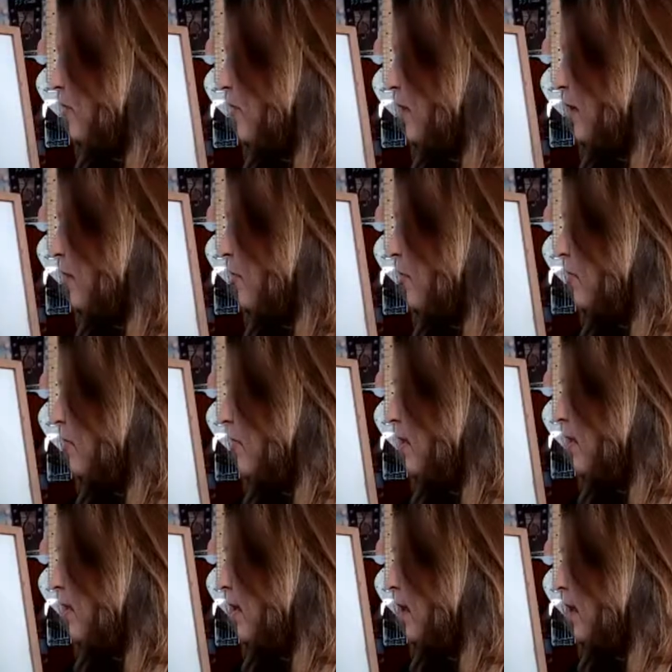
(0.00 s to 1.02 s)
to the number to
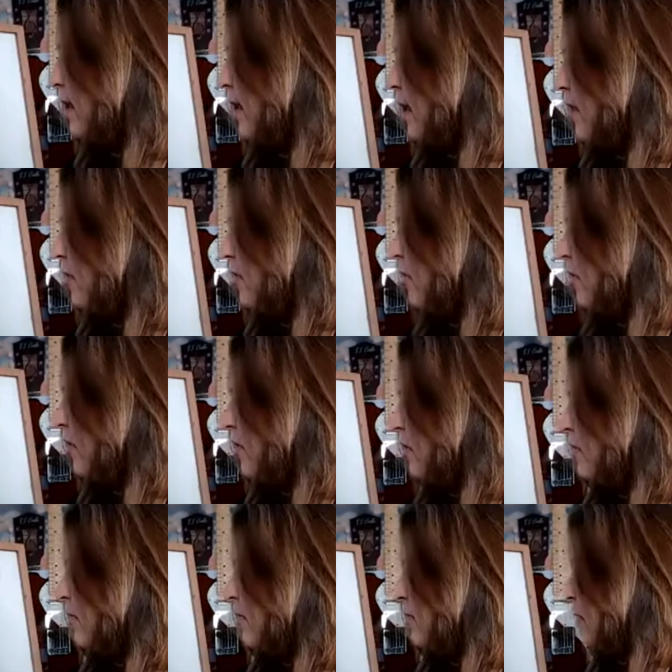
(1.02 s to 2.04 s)
indicate how long